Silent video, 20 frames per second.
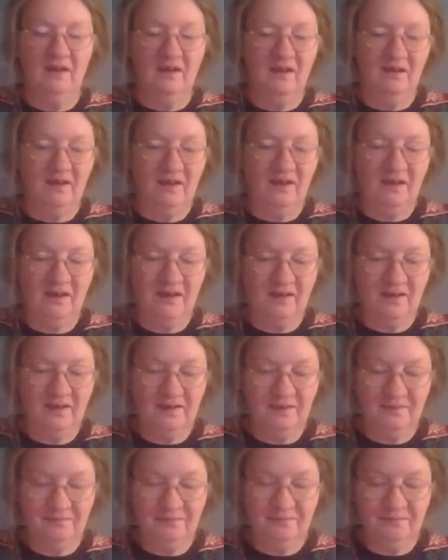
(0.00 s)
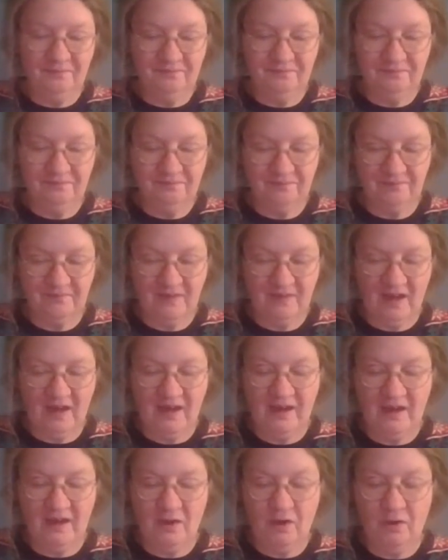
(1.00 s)

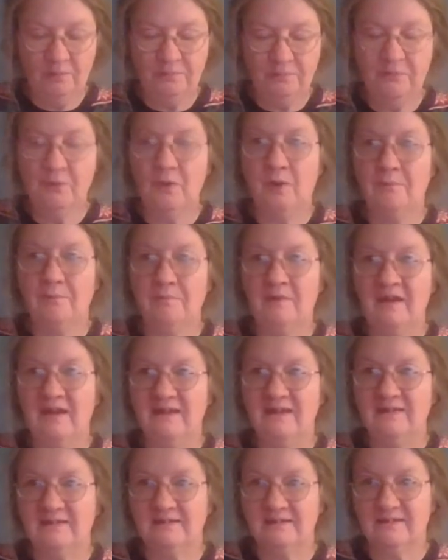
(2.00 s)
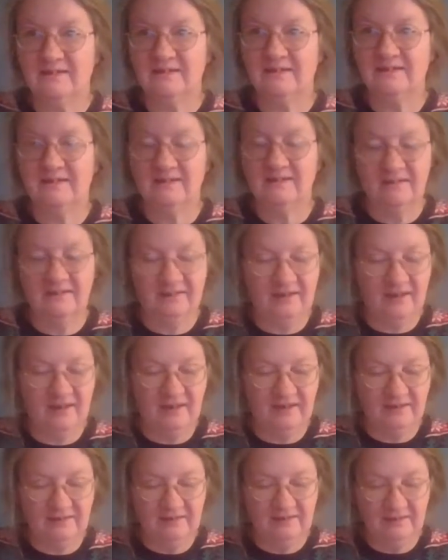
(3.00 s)
I hope you are blessed,
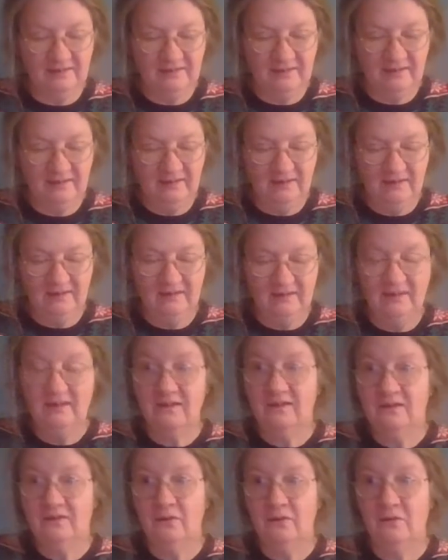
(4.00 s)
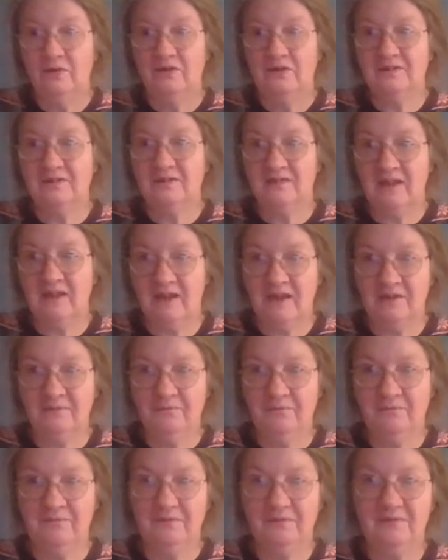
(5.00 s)
that you are
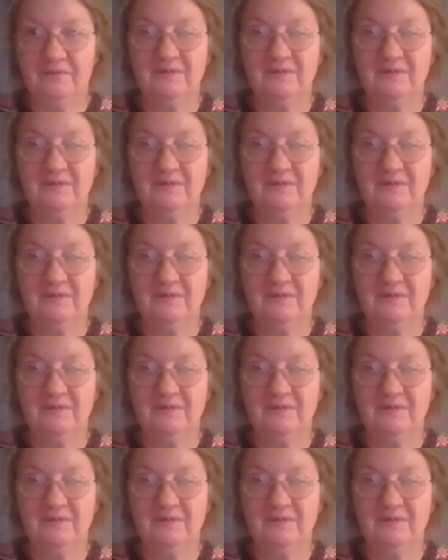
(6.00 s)
safe.